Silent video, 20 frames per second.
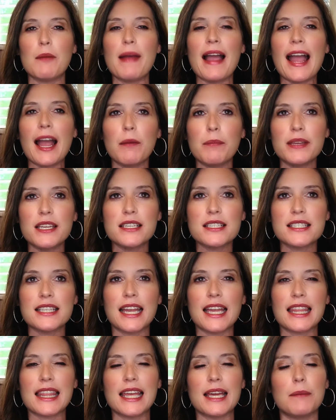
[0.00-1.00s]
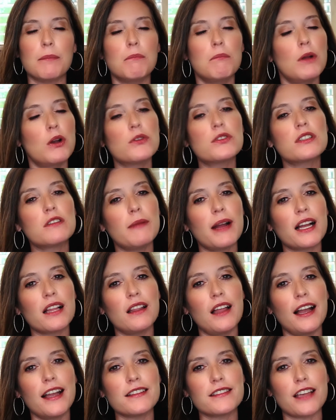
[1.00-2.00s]
happy to say that most of my
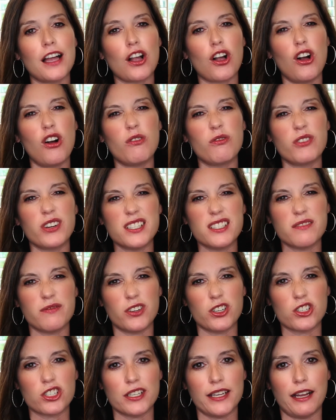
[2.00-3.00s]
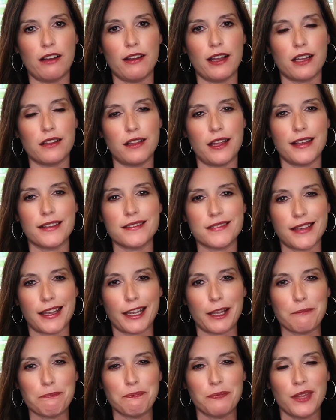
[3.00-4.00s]
clients, I call friends first now and clients
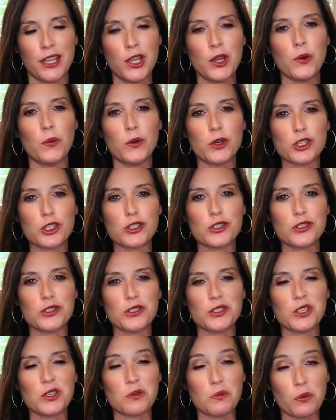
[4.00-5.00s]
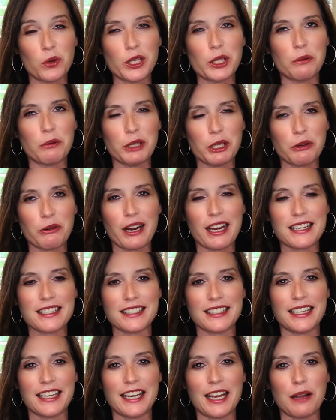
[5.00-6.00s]
second, which is really, really great.
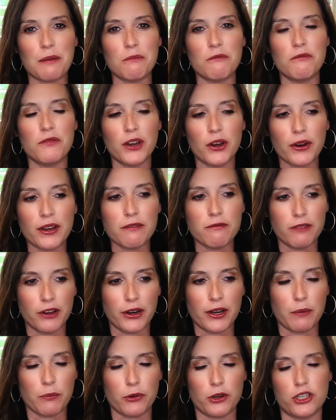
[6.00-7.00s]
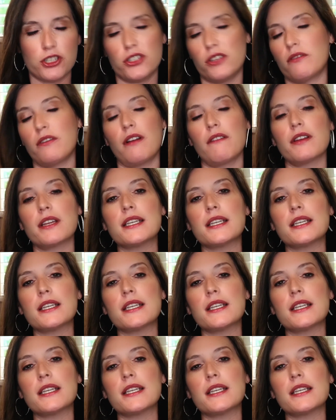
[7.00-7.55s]
And I'm very, very appreciative of it.